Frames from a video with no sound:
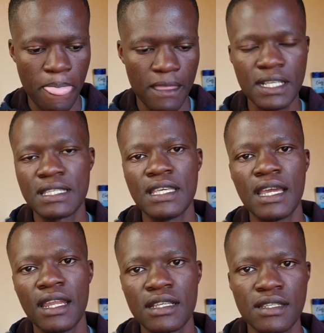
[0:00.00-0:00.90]

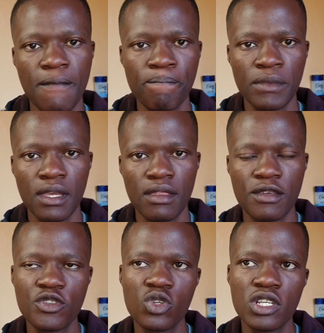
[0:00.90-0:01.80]
CNS.
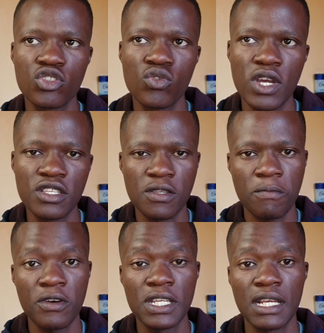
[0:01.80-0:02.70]
The reason as to why it's
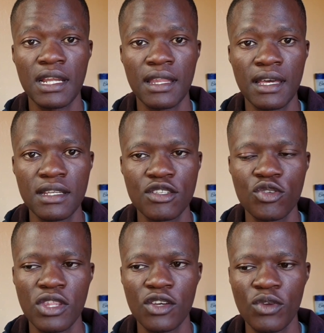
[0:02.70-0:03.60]
separated like that is
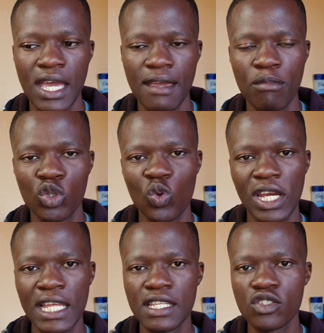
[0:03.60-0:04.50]
so that we are able to
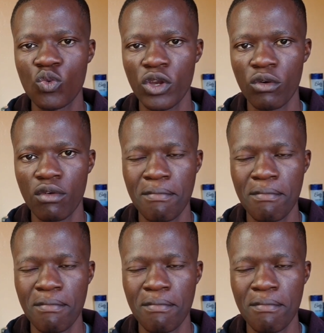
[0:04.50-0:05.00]
learn it well.